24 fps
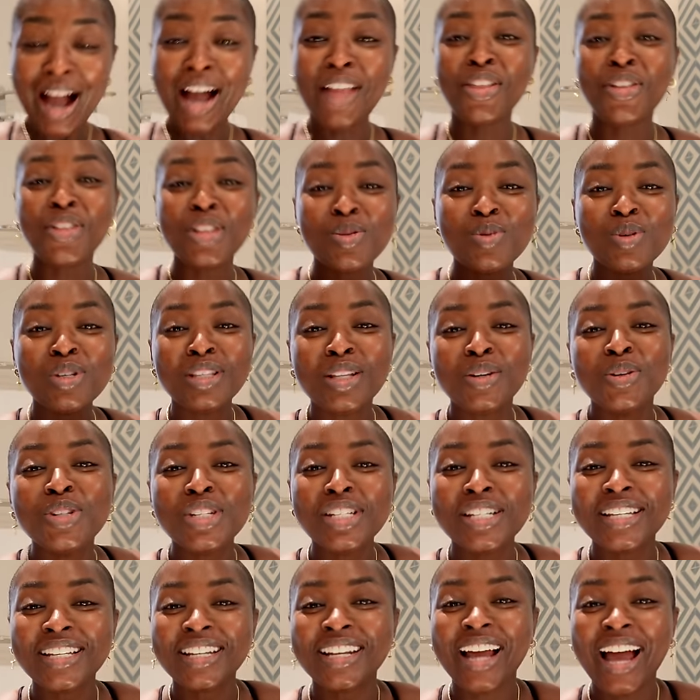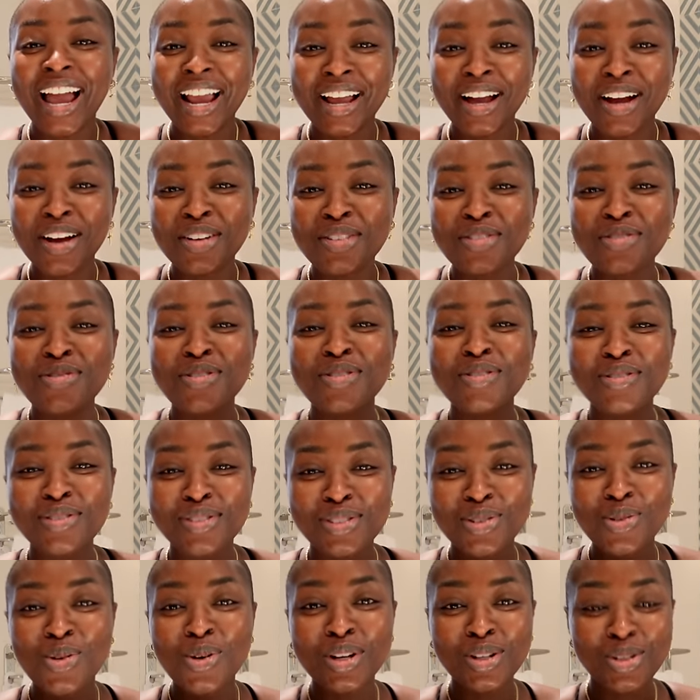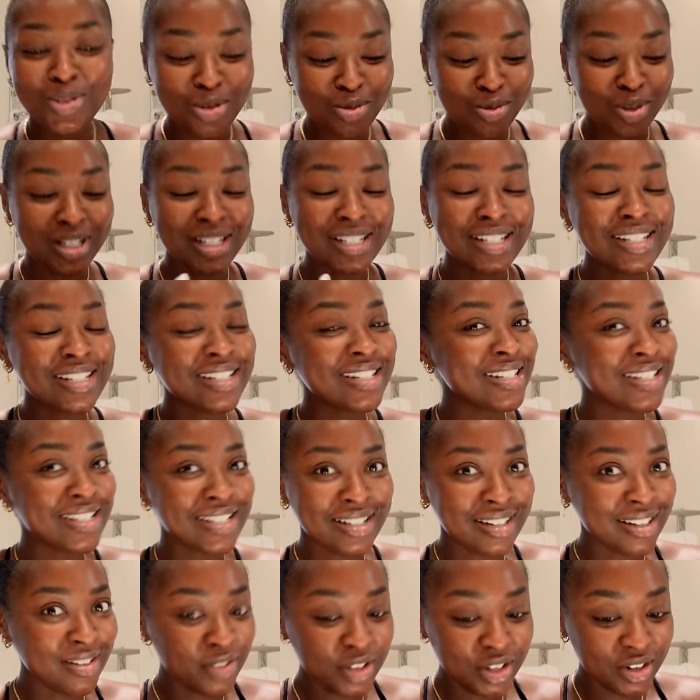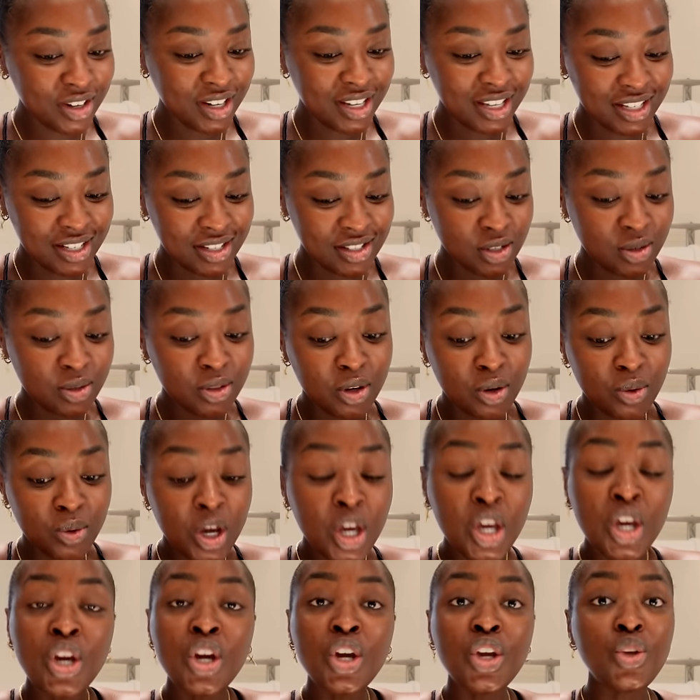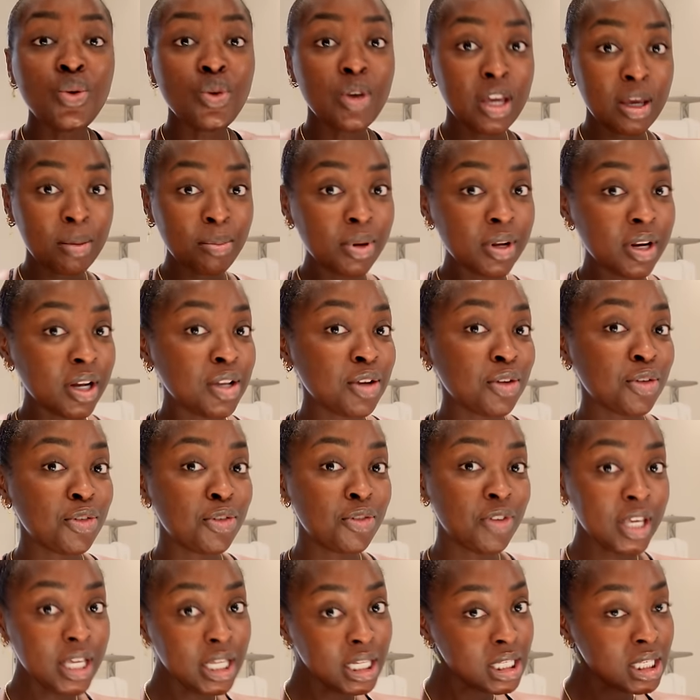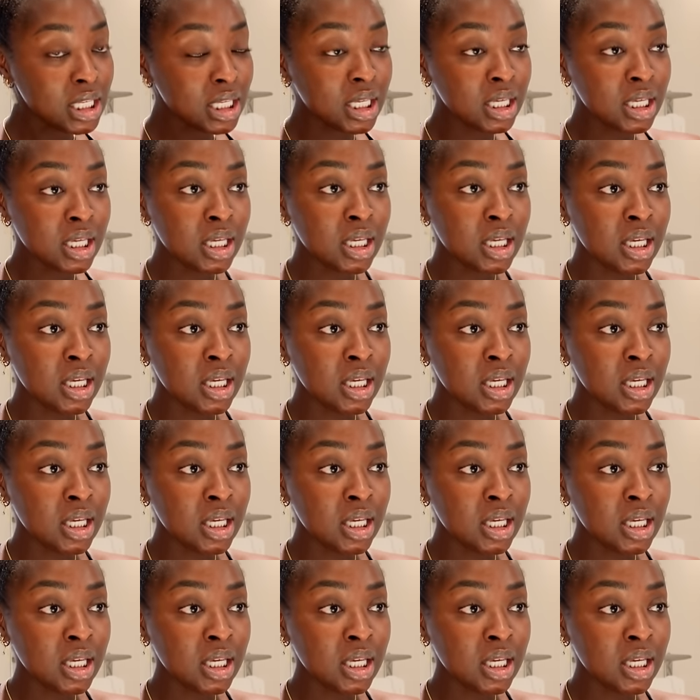I thought this was lotion. I got confused, talking too much. This is not for your hands, although you can put on your feet.